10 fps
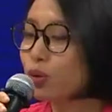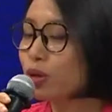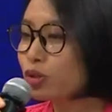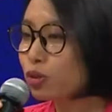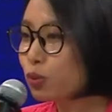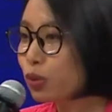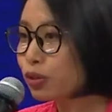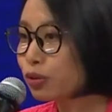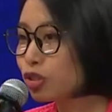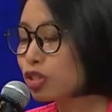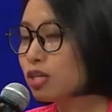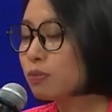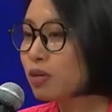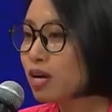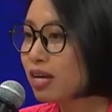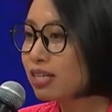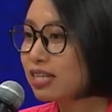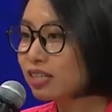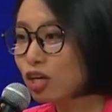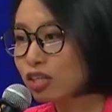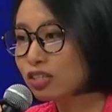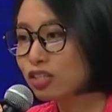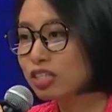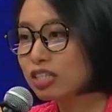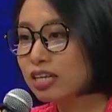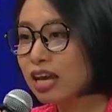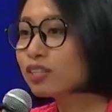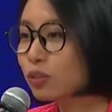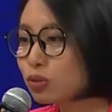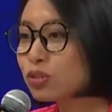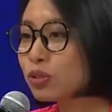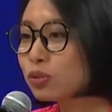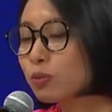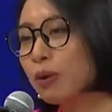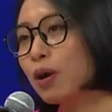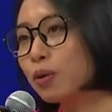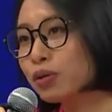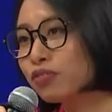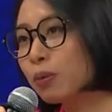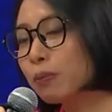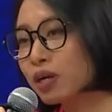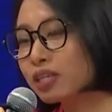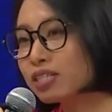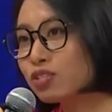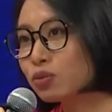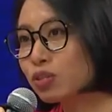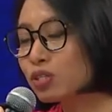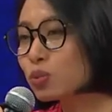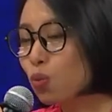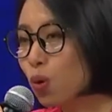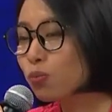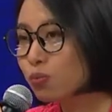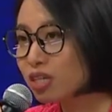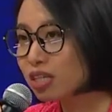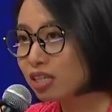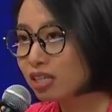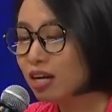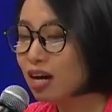entrepreneurship, technology, and also the power of the market. So these won't be